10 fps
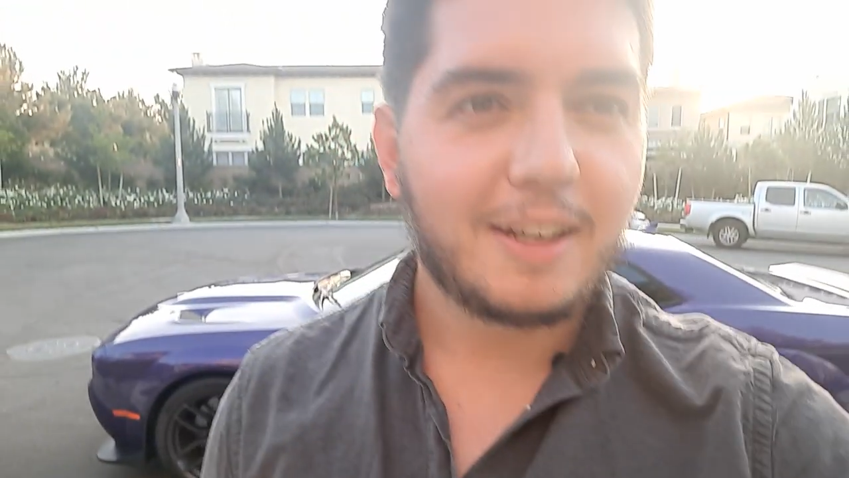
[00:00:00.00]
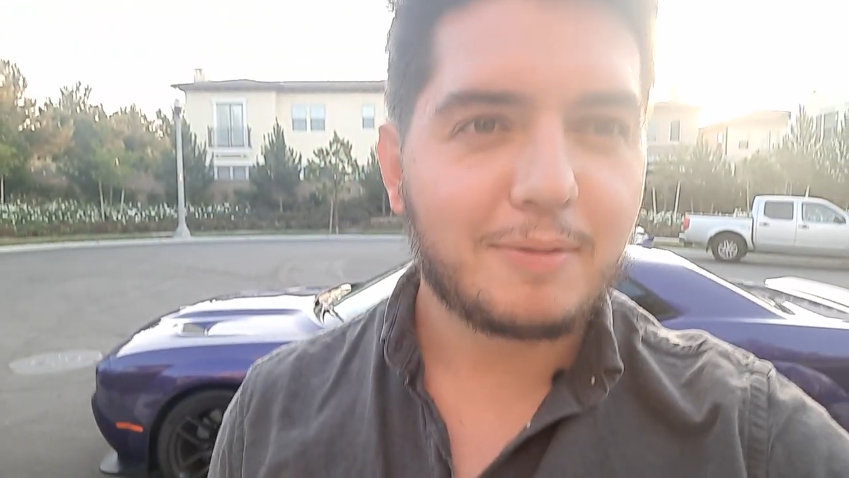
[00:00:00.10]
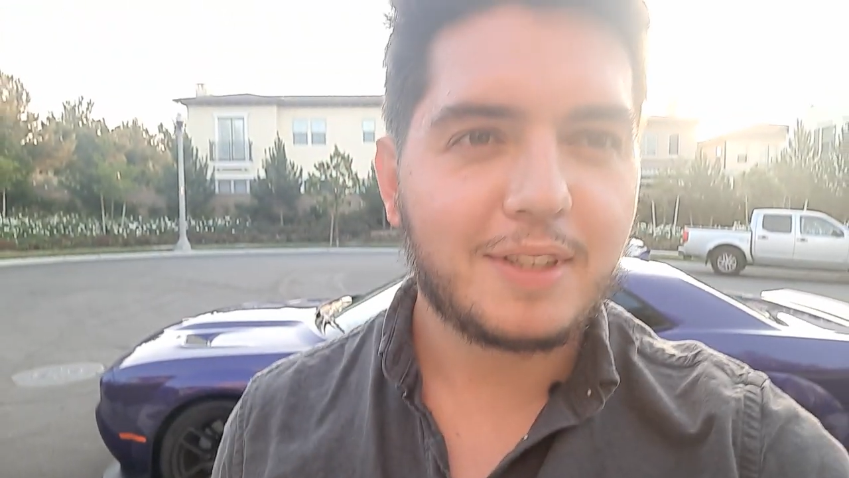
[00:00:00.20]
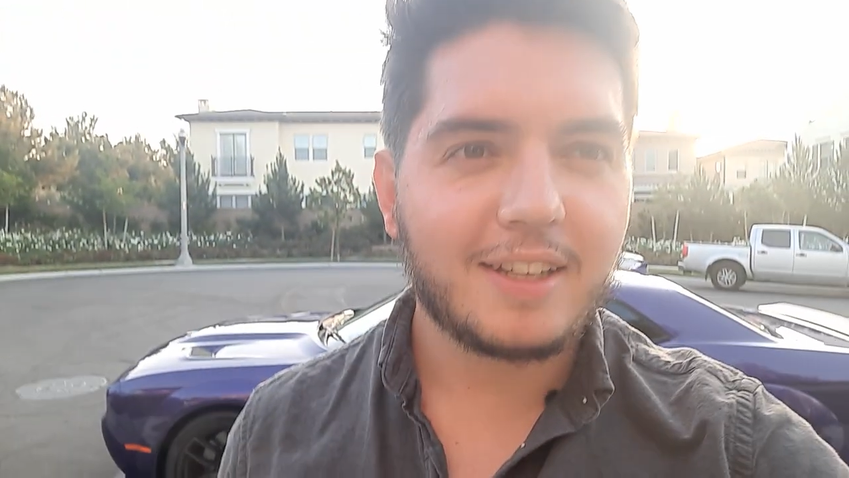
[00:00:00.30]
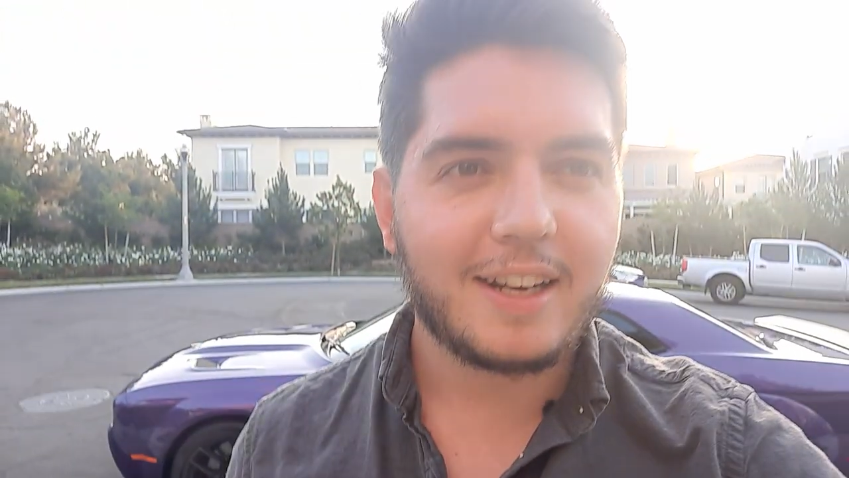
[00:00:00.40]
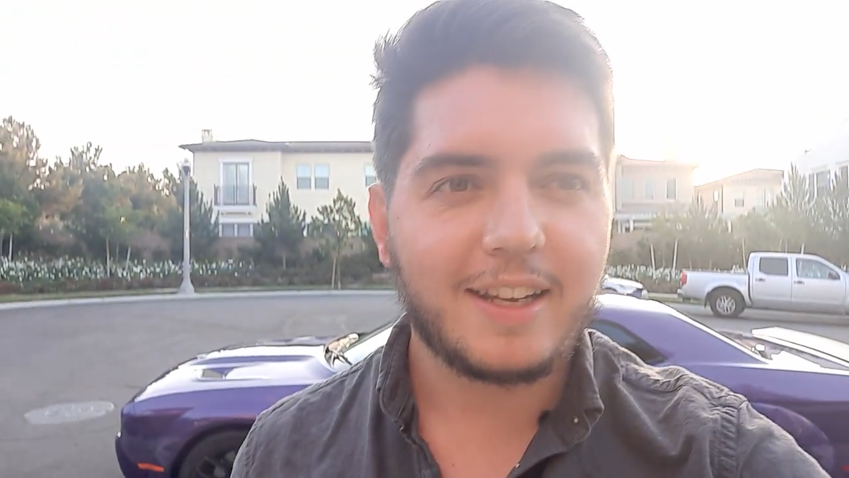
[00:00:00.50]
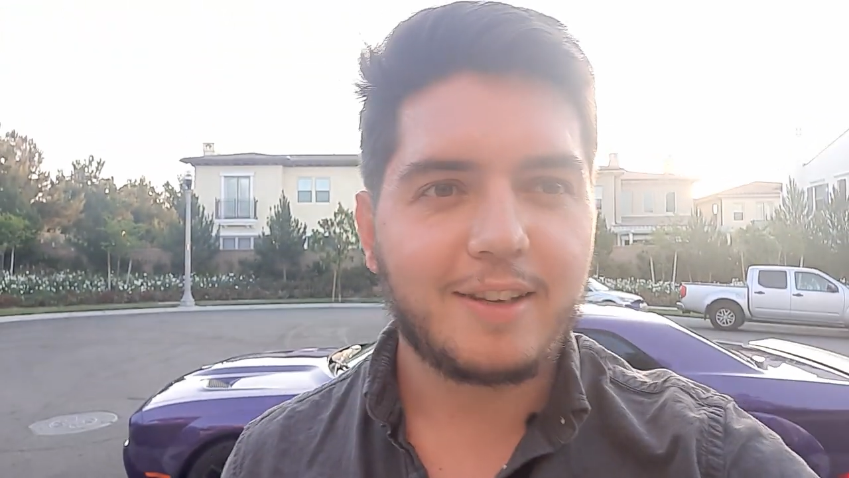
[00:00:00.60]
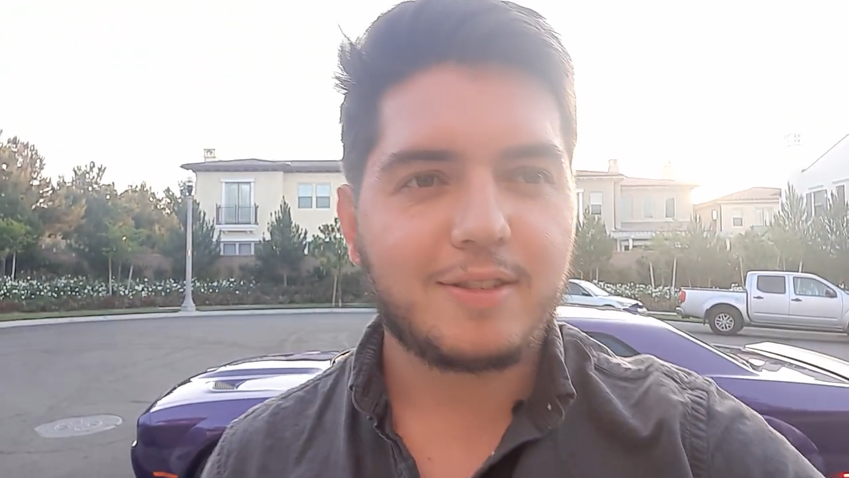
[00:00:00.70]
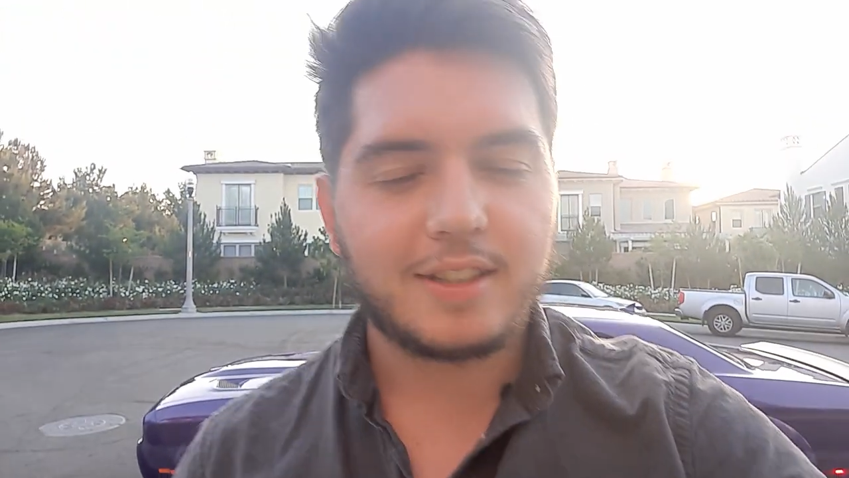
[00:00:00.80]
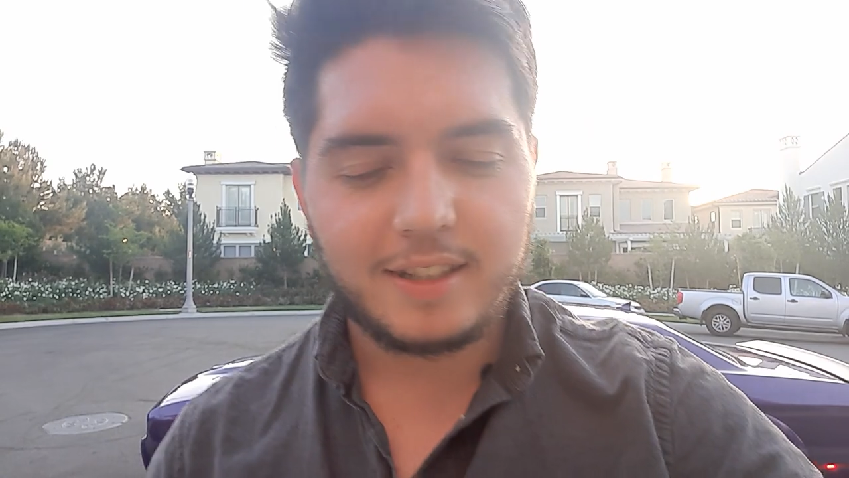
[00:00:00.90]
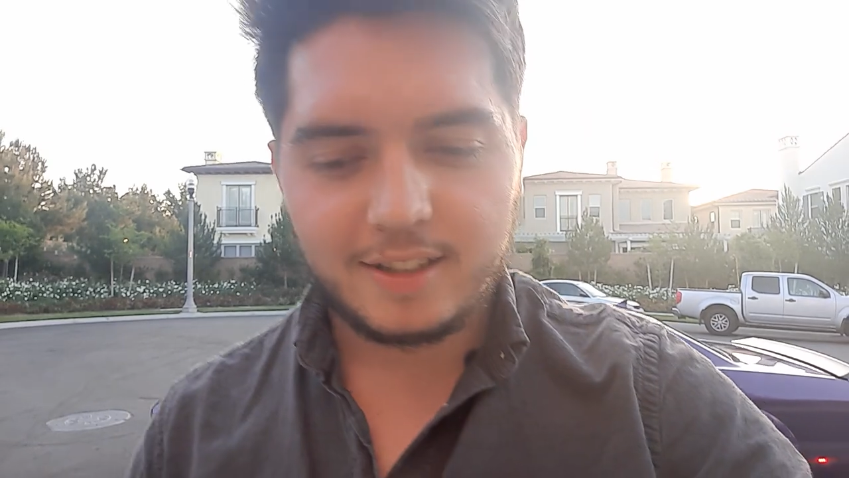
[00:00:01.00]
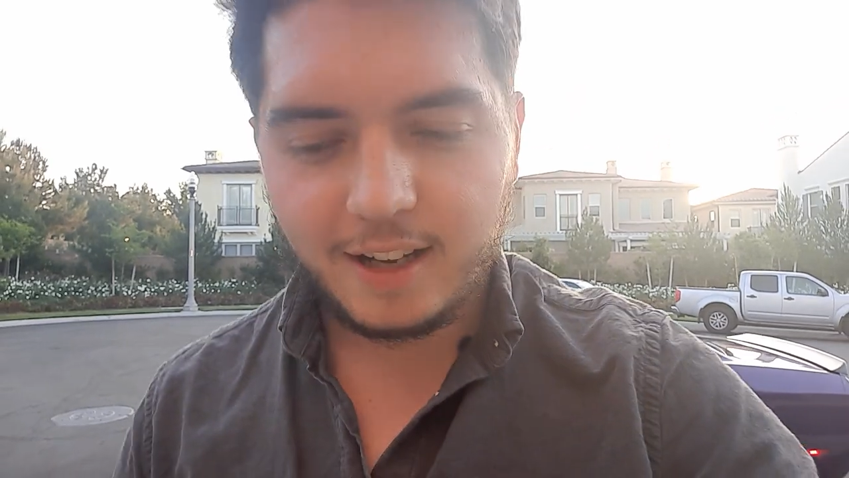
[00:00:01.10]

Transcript: I'm still getting used to this.